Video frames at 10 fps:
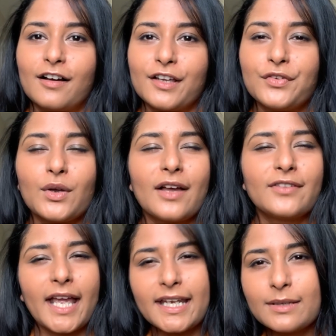If you have
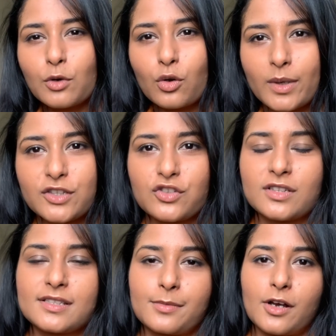any more
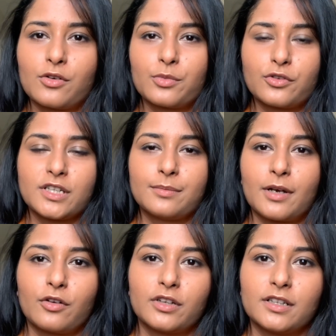questions about protein
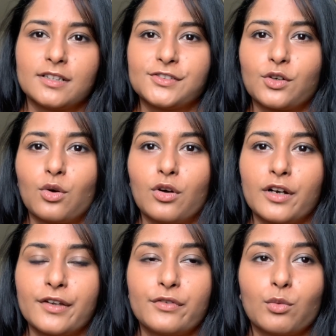powders,
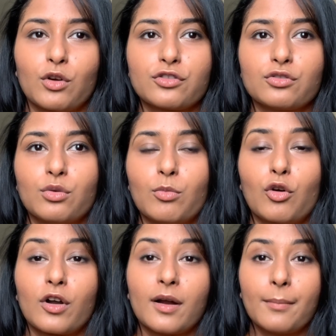or if you want to know
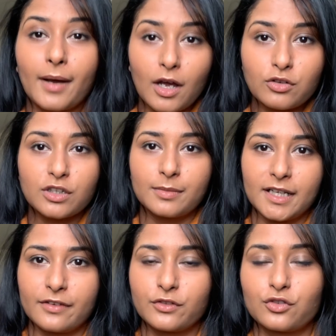more about
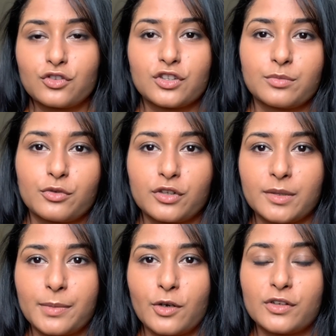Herbalife Nutrition
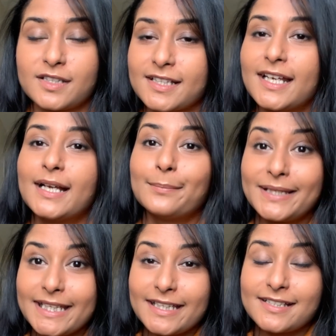protein powders,
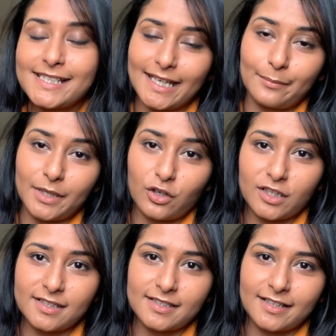please DM me on
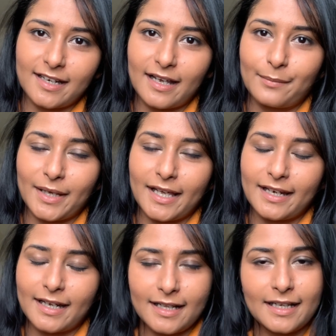Instagram
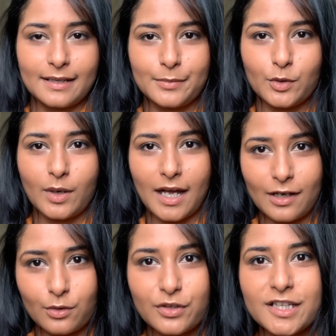and I'll help you
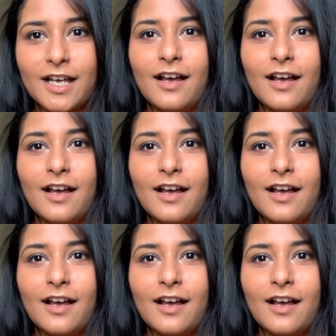out.